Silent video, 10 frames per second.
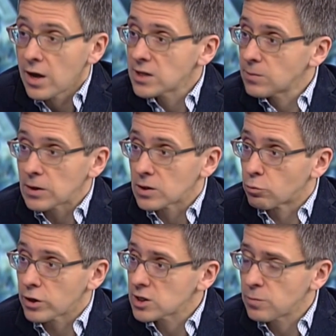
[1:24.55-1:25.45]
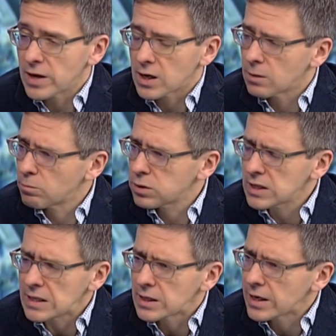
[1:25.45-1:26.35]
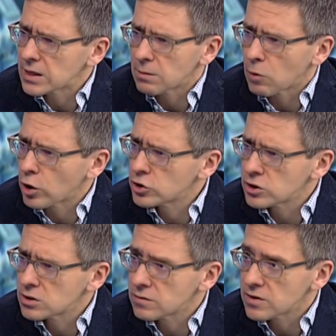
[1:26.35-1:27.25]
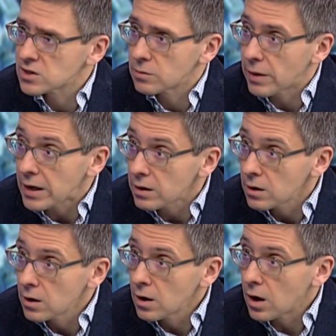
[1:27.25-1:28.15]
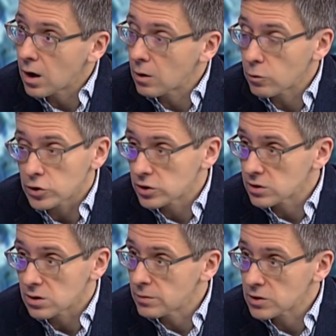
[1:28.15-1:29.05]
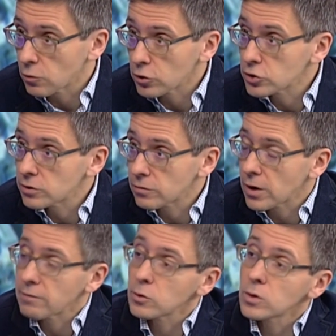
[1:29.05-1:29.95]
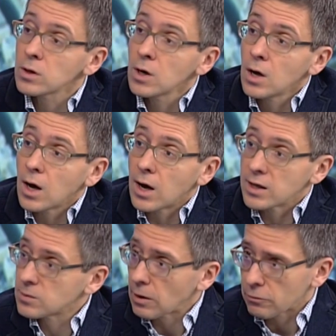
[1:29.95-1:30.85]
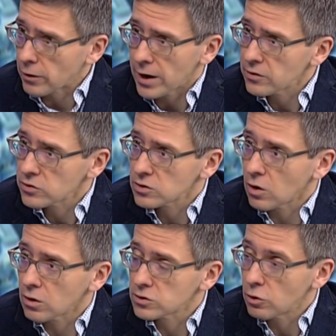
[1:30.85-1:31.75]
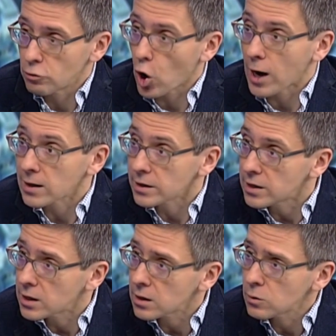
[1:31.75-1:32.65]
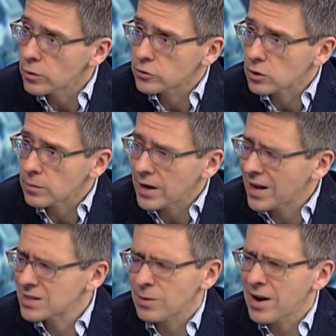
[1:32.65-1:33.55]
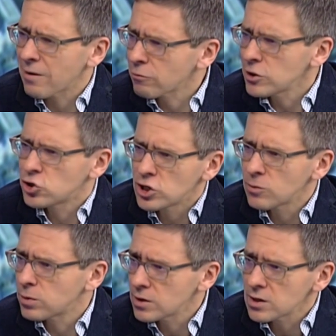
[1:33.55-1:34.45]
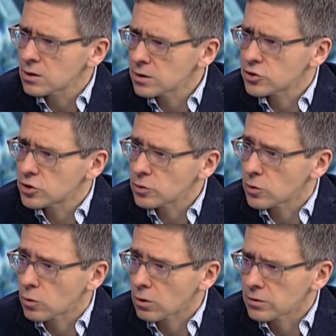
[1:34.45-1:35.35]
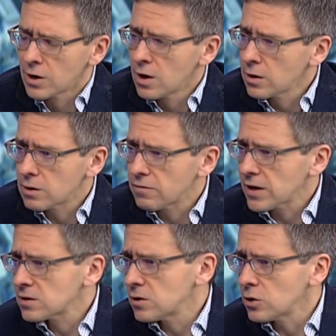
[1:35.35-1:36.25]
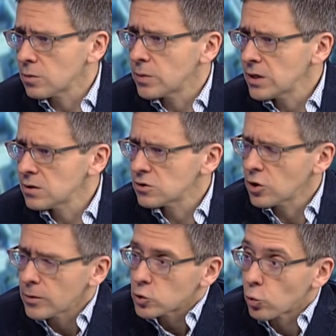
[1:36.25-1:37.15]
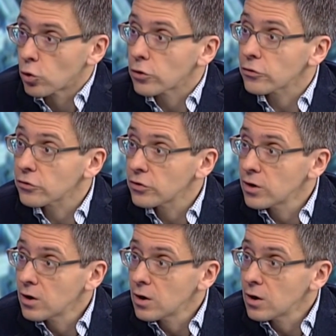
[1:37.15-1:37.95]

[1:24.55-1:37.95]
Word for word: It's about the Brits being completely at the margins of this debate, uh, which is a misfortune for everyone. Uh, it's about France also not leading with Germany. And it's about every geopolitical issue in the world that affects the Europeans so much worse